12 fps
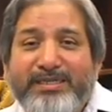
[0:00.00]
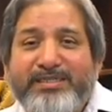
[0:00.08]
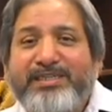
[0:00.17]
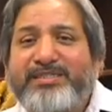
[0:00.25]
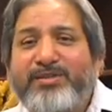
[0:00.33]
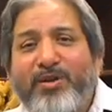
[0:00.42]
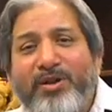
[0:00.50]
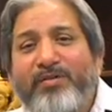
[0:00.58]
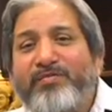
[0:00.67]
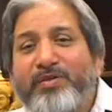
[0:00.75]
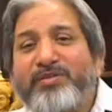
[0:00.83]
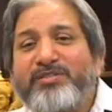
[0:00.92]
So it's
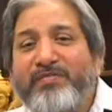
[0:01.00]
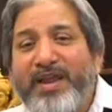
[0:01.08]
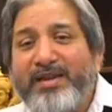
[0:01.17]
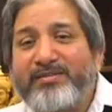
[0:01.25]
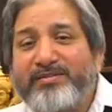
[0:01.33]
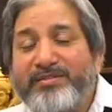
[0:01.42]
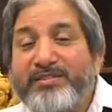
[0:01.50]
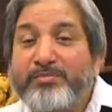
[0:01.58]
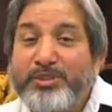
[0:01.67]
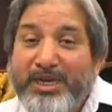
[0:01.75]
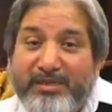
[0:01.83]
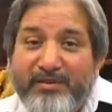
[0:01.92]
all of those factors,
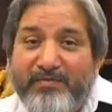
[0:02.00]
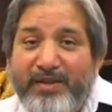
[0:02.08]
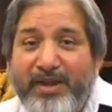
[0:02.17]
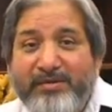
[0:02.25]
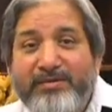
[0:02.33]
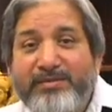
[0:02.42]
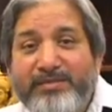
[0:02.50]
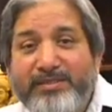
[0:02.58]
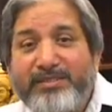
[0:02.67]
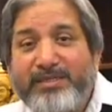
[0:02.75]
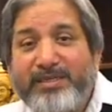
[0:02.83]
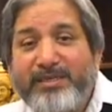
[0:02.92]
subjective
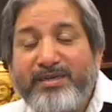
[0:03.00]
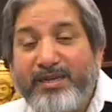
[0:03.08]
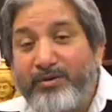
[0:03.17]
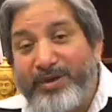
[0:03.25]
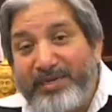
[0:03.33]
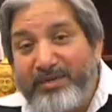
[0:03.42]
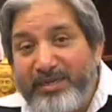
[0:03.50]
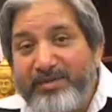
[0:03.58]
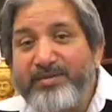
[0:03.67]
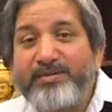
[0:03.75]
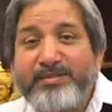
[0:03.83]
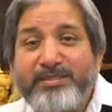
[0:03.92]
factors like great
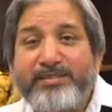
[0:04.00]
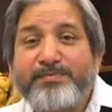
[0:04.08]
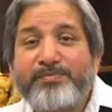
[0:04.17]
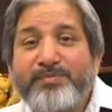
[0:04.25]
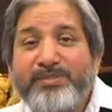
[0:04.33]
leaders